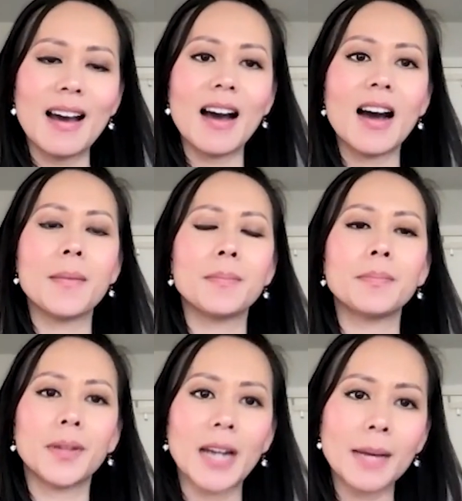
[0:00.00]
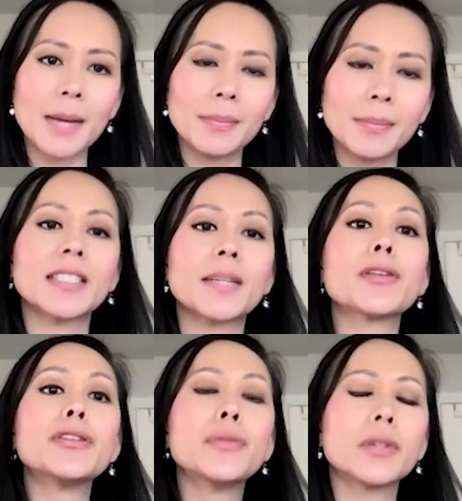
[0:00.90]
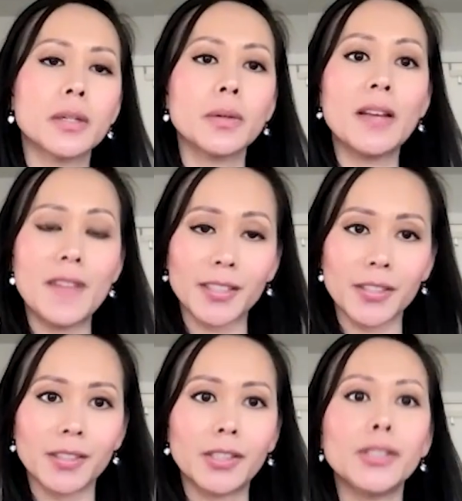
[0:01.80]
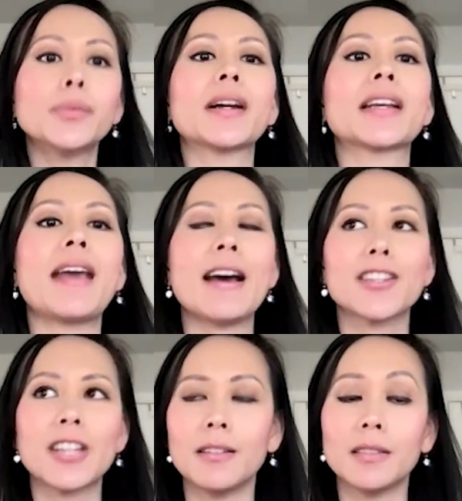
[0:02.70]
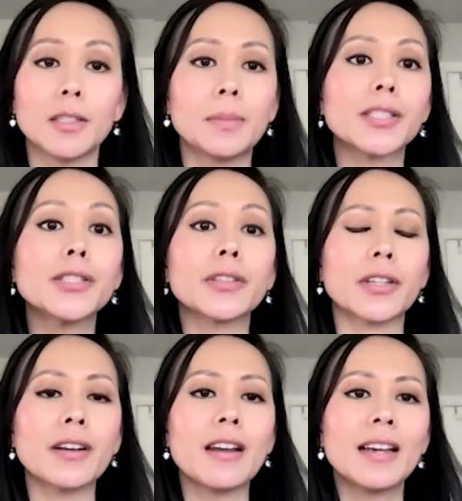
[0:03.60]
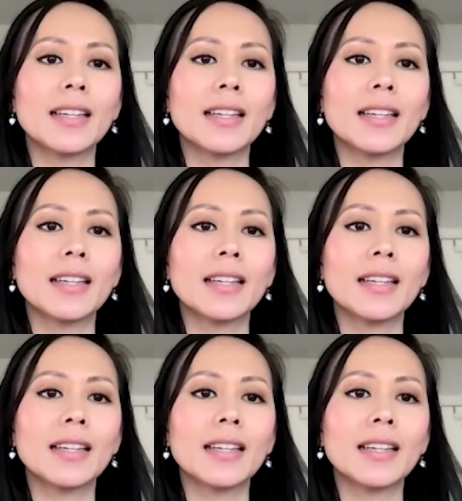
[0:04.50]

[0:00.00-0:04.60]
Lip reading: Perhaps I think some of the newer investors do want to cash out a little bit sooner